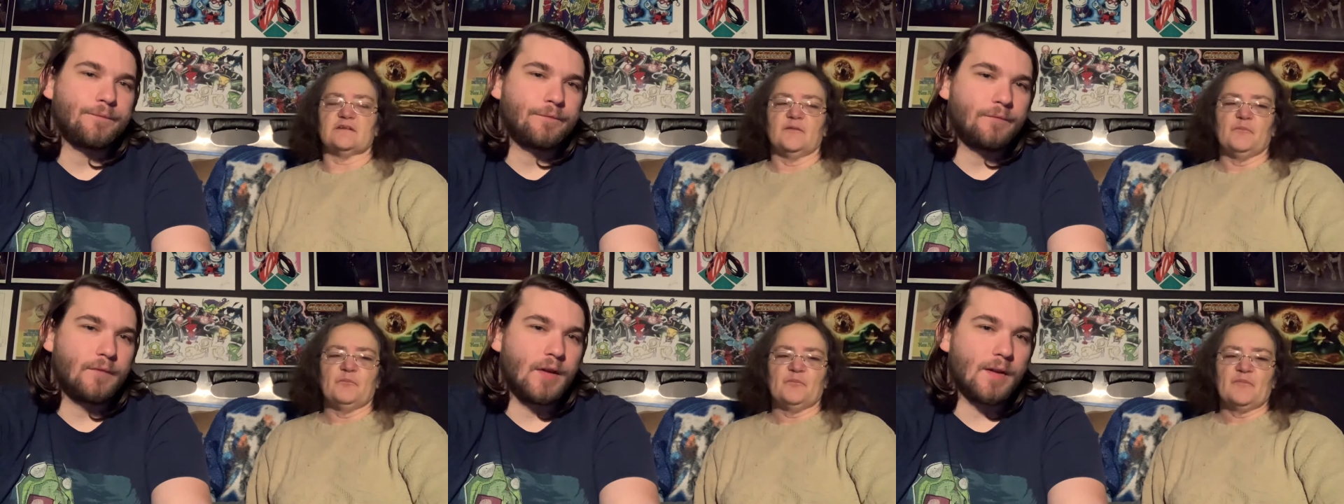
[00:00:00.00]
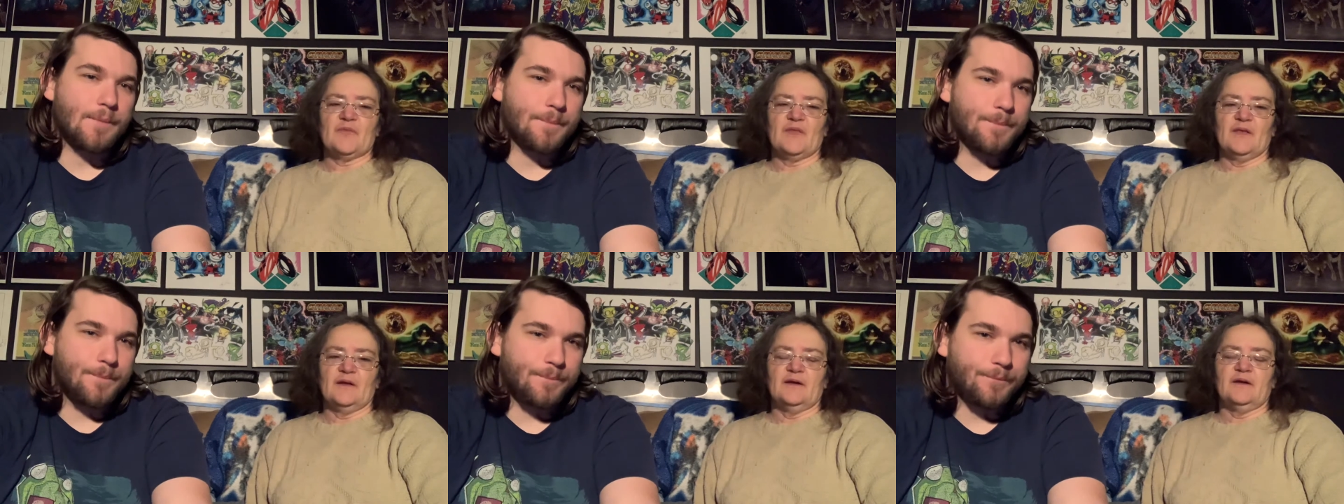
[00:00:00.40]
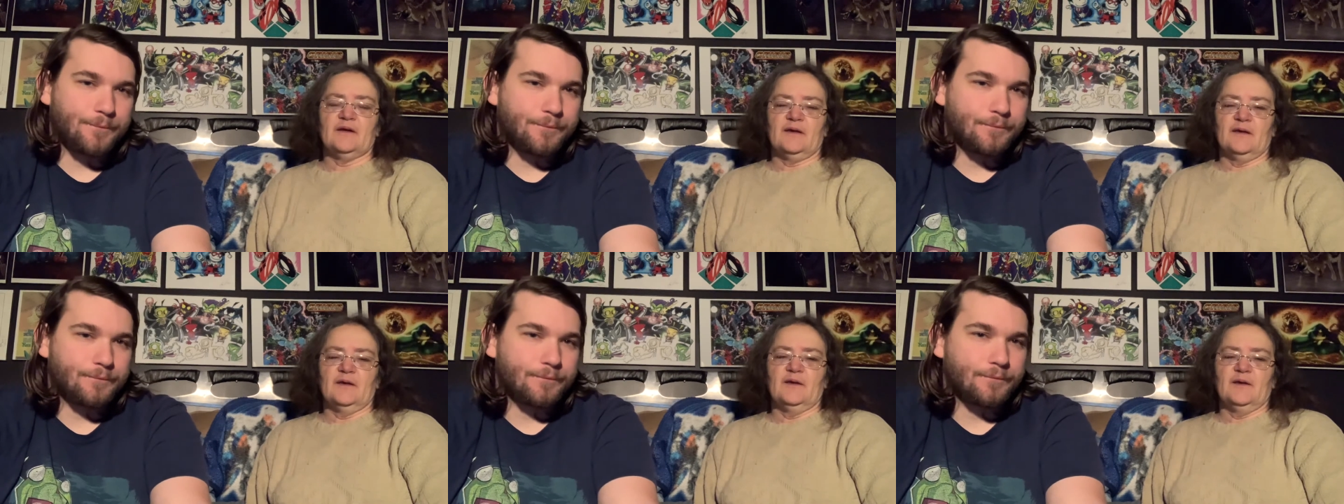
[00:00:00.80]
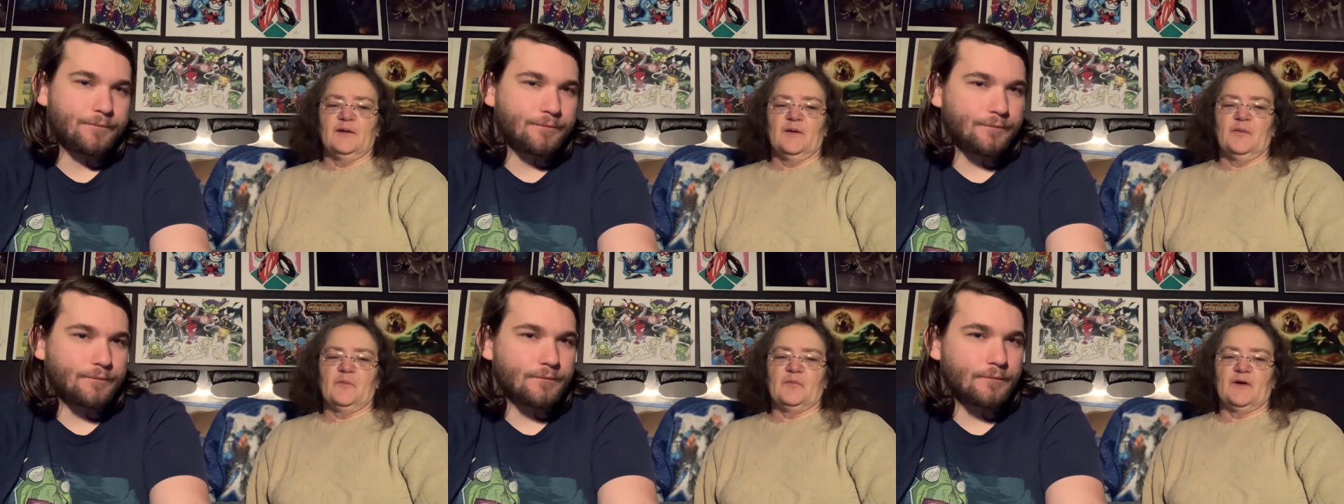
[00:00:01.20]
Speaker 1: Nope.
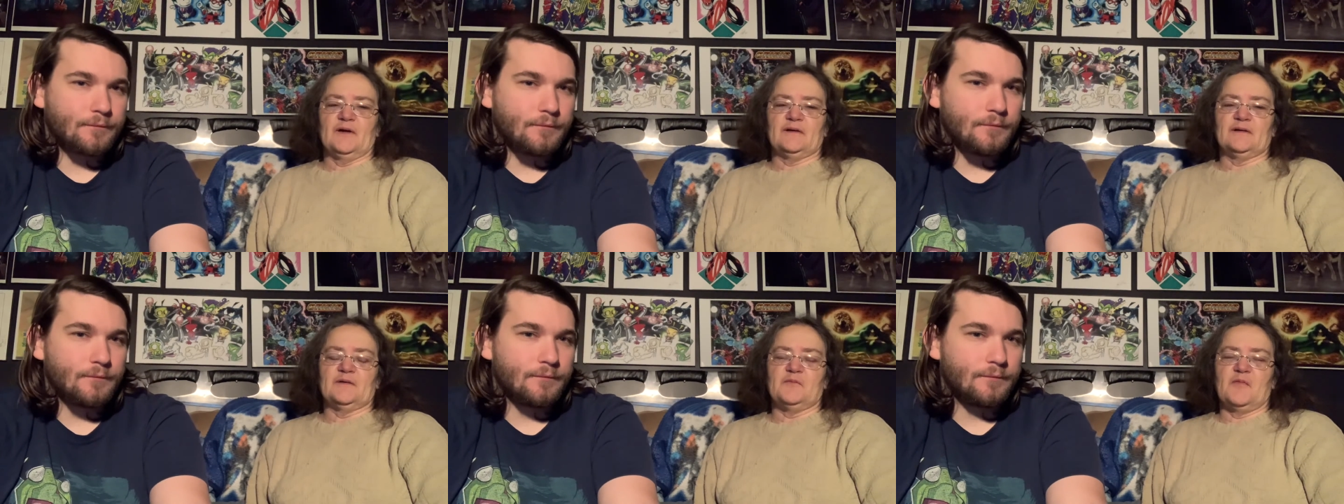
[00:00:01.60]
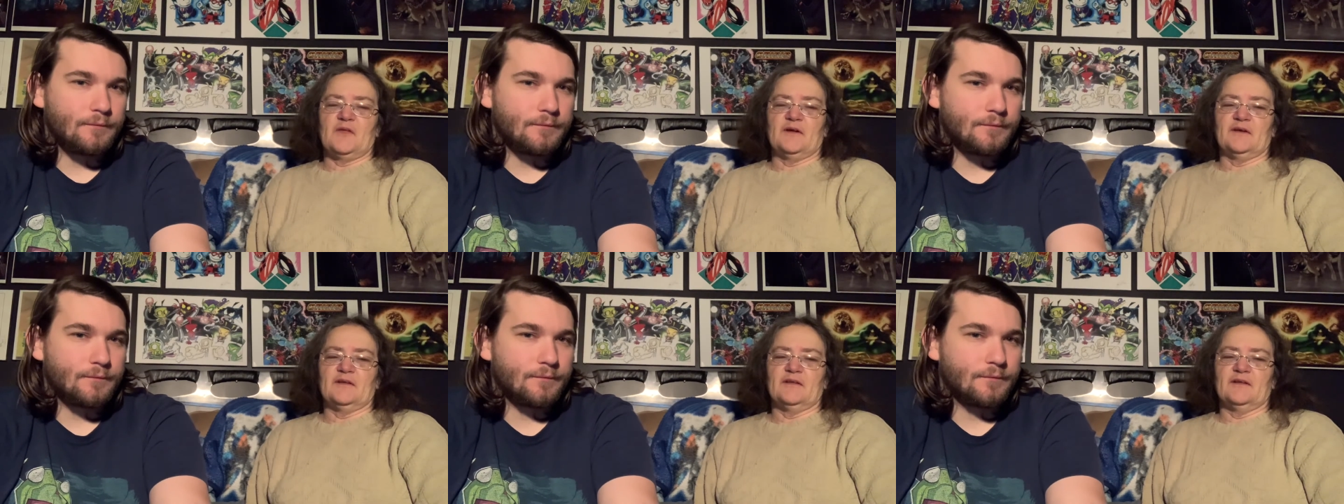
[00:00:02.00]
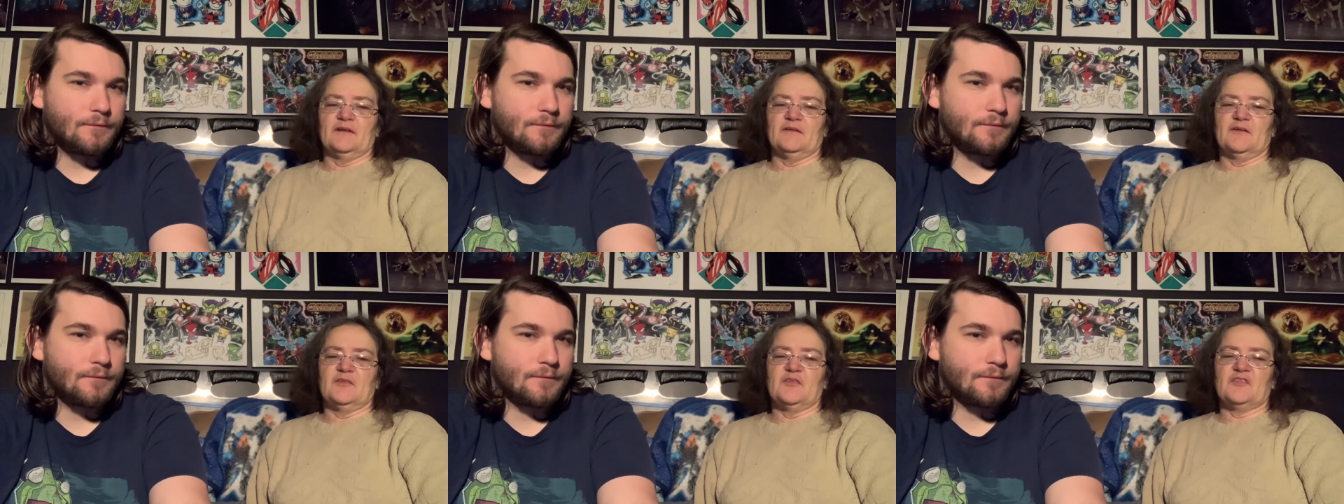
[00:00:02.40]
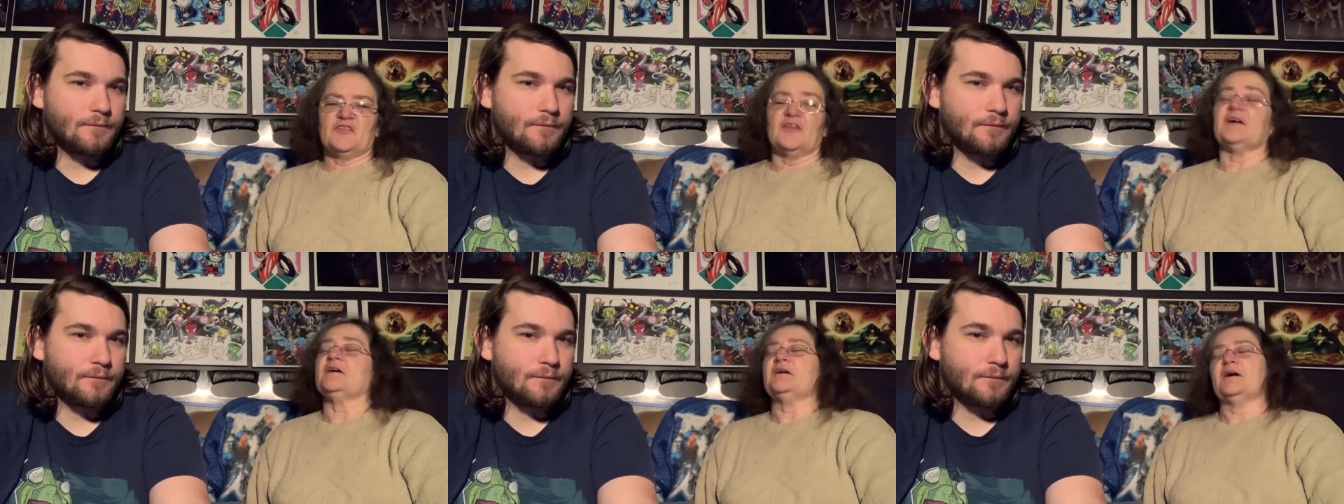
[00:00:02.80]
But the